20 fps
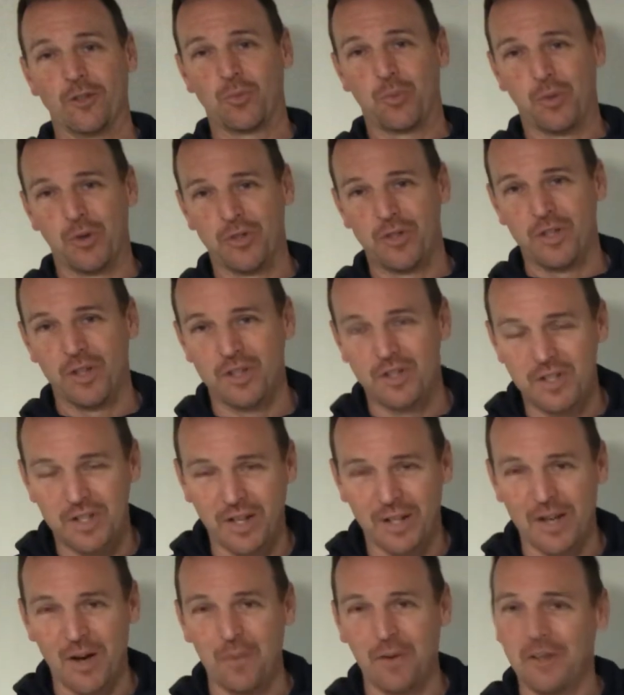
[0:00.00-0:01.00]
appreciate you
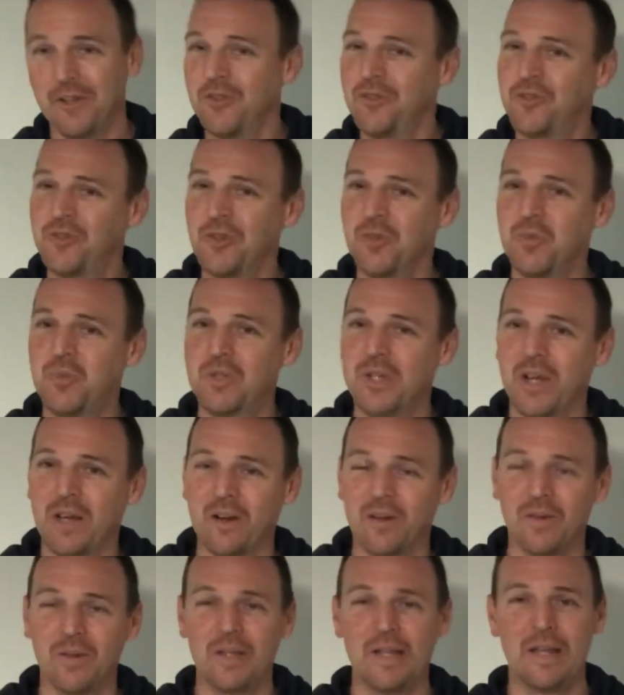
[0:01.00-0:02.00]
checking out my YouTube
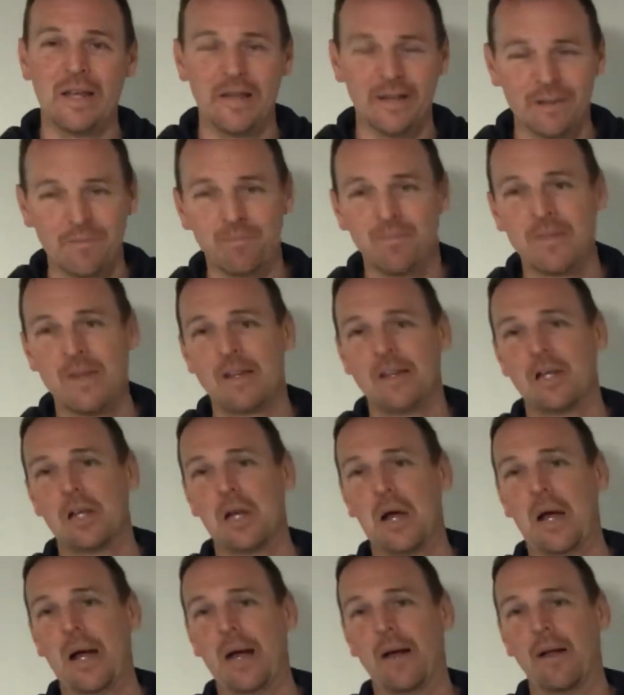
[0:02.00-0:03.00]
channel again.
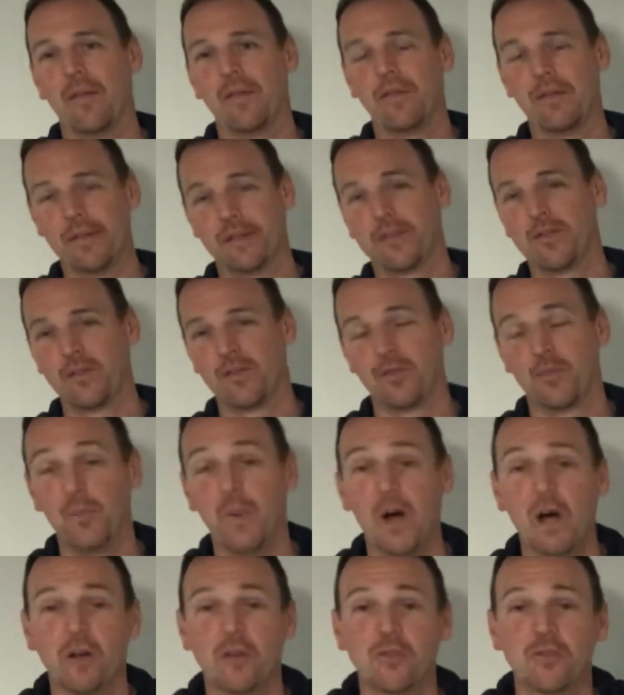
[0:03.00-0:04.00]
This is
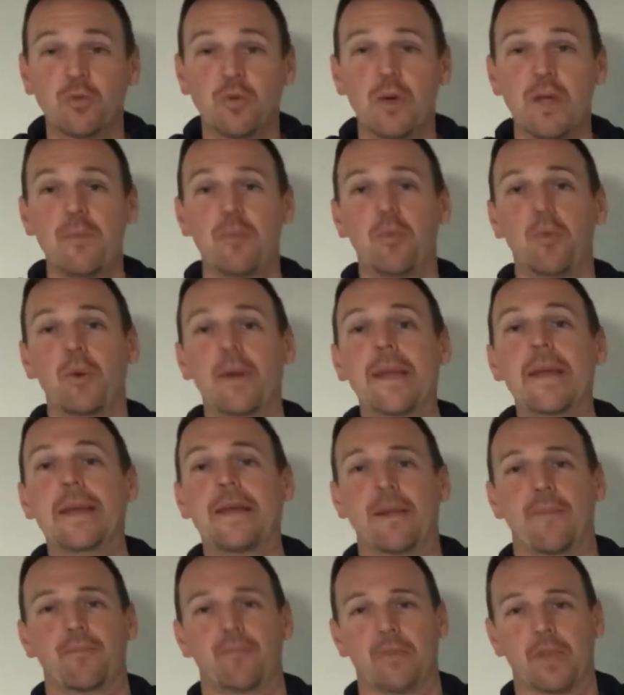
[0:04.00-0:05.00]
Buck Sweep
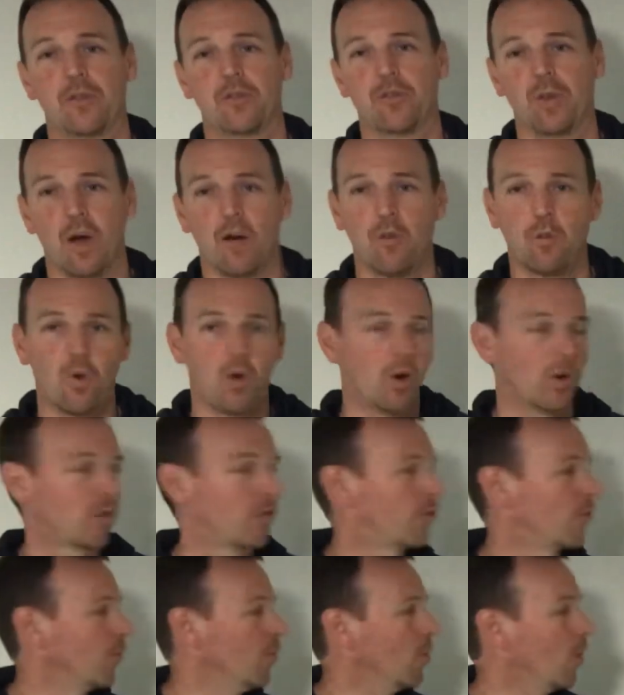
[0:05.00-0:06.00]
Week, and so I
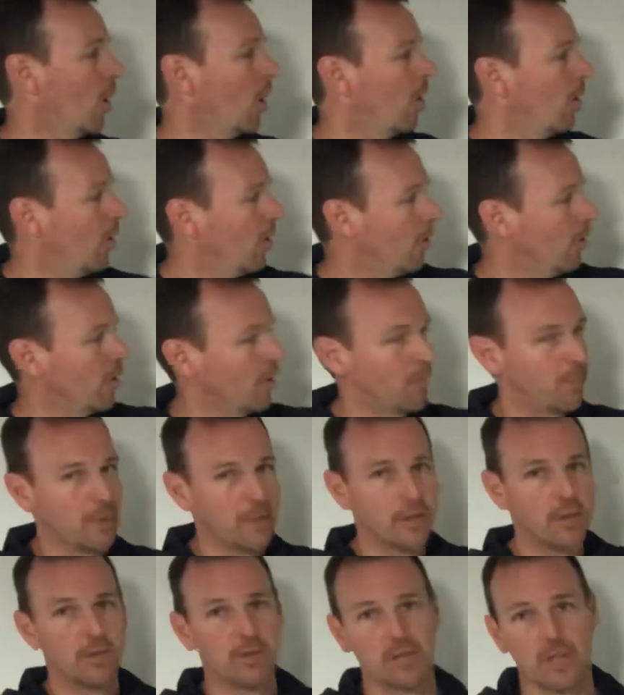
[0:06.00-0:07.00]
walked through all the
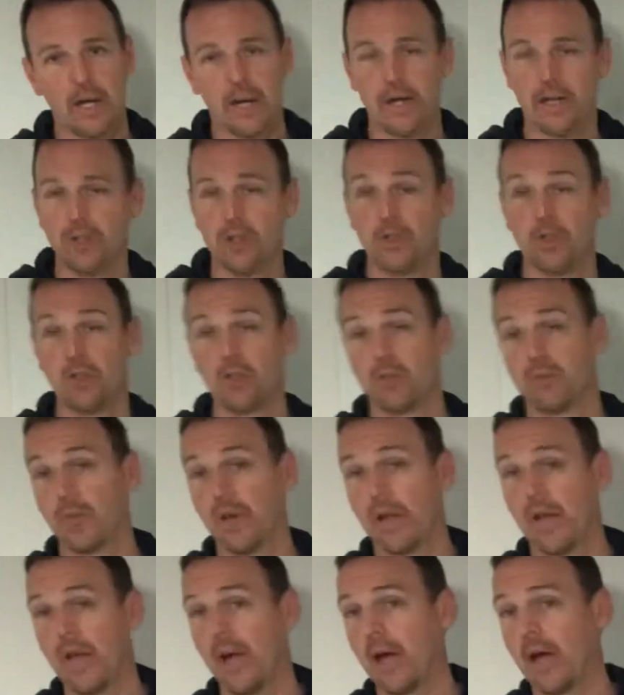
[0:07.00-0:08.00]
play side issues you
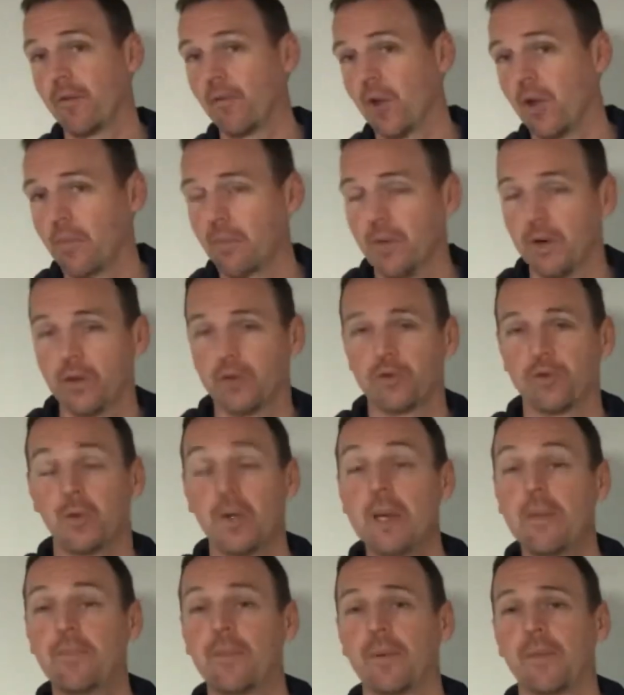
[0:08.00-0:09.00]
may have on Buck
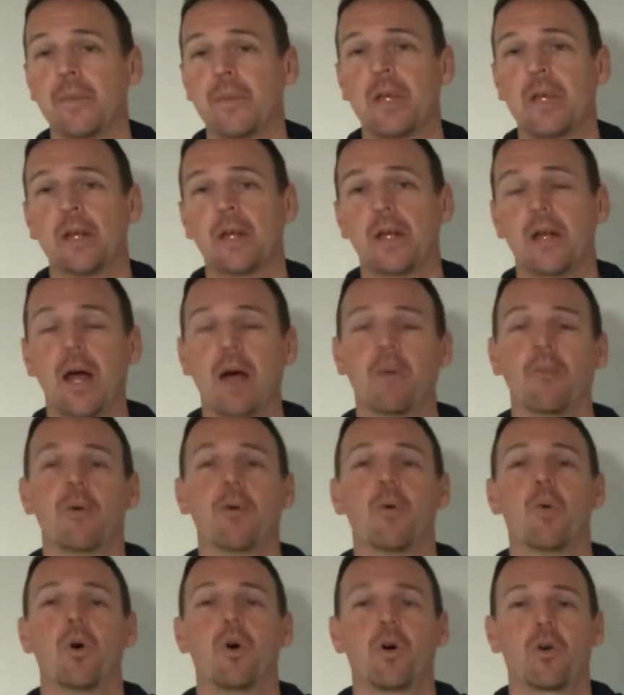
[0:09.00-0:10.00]
Sweep. Now I'm
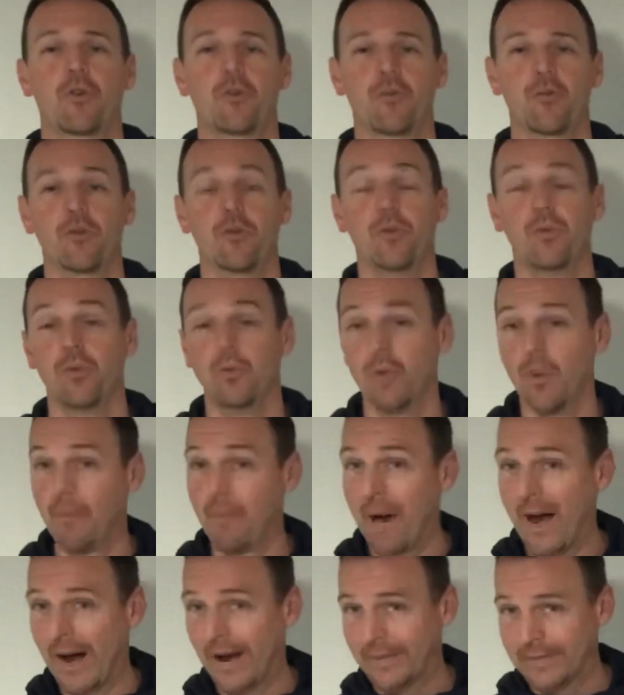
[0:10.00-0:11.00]
going to walk through the
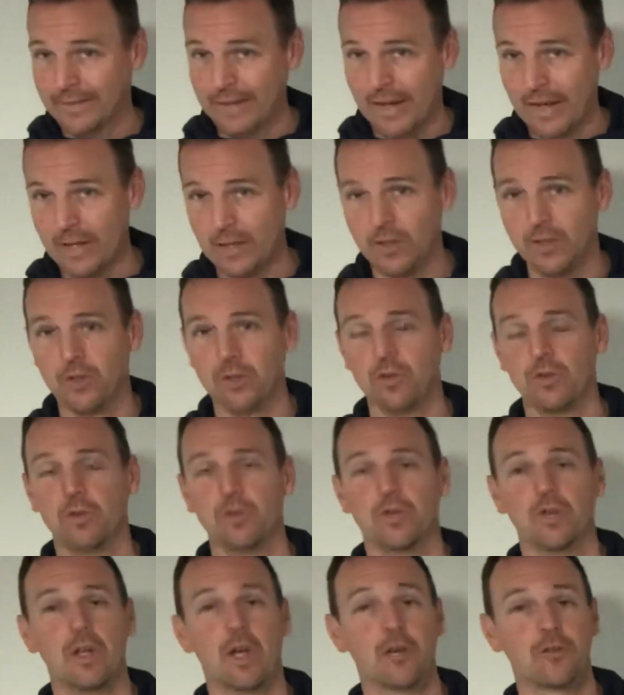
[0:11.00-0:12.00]
backside
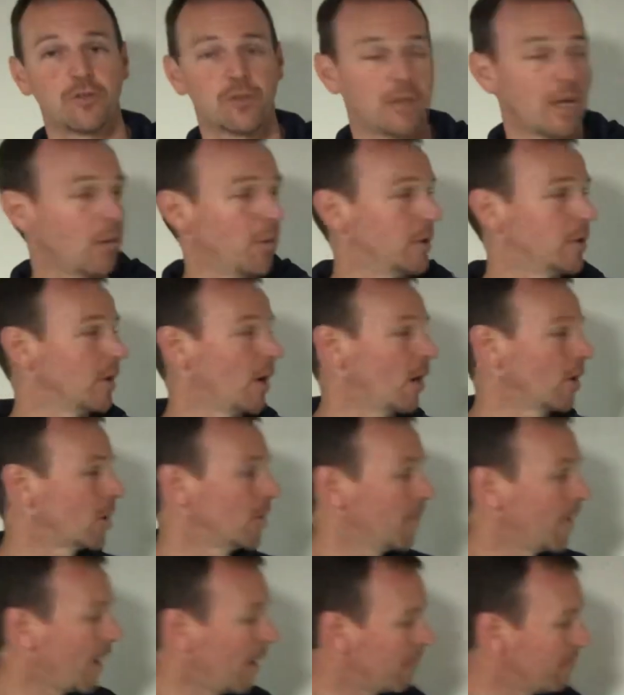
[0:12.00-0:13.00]
issues. Yesterday we talked
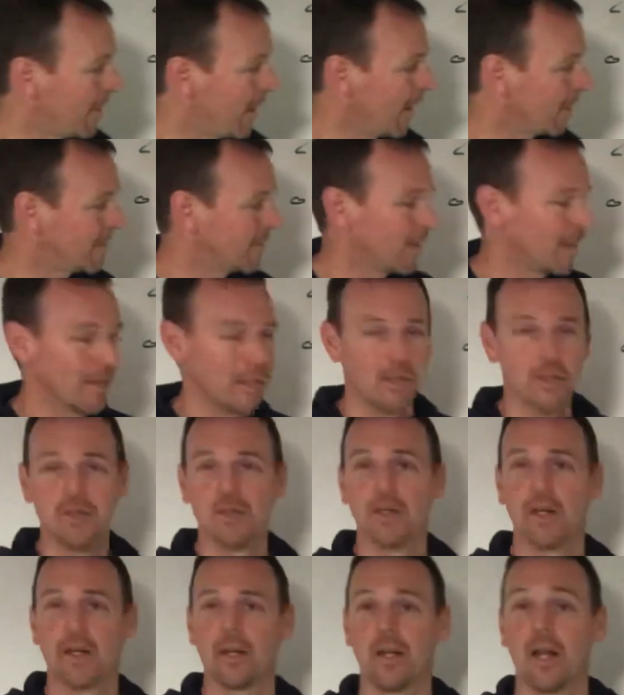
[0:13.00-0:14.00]
about backside
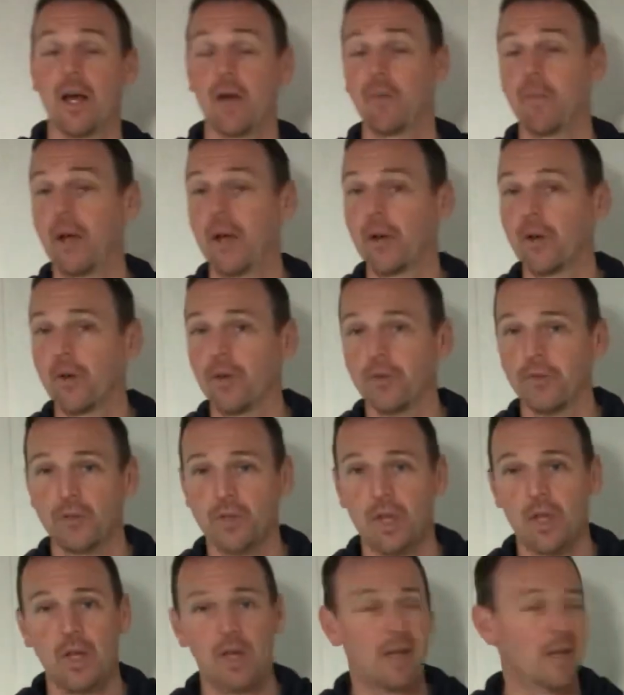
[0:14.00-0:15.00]
inside linebackers
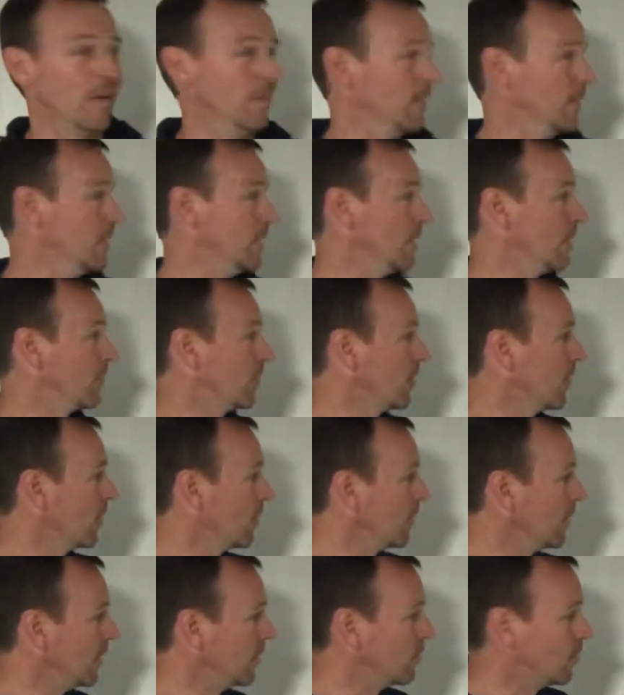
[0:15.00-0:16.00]
and the different
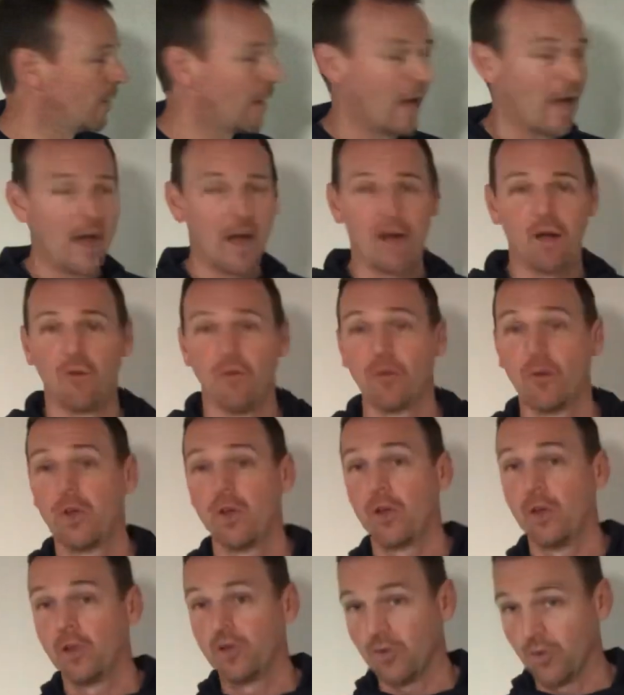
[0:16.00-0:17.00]
reads we have
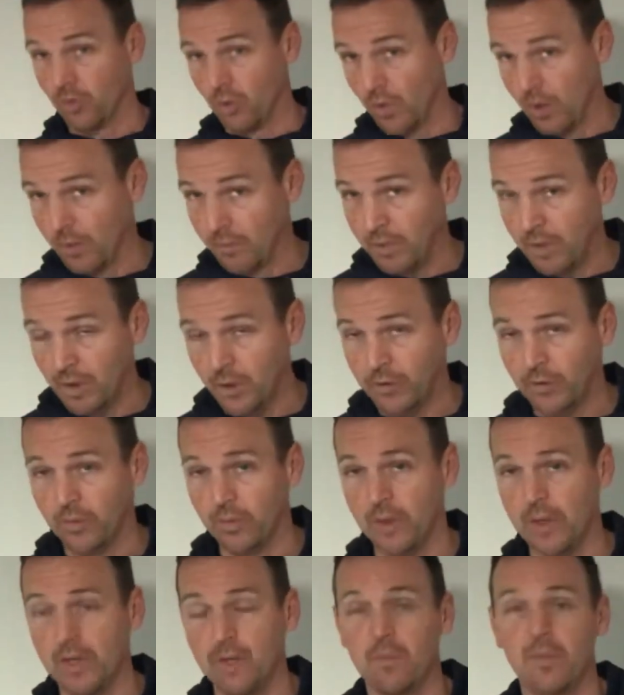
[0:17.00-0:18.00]
to run Buck
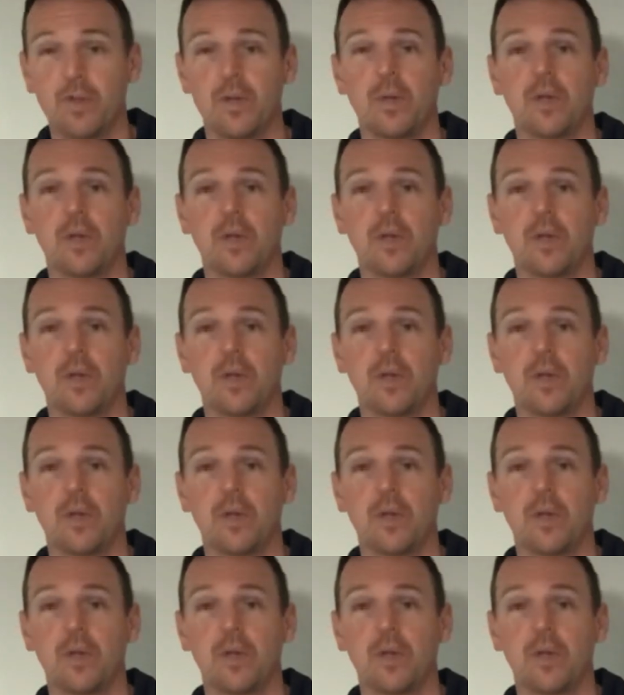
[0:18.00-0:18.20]
Sweep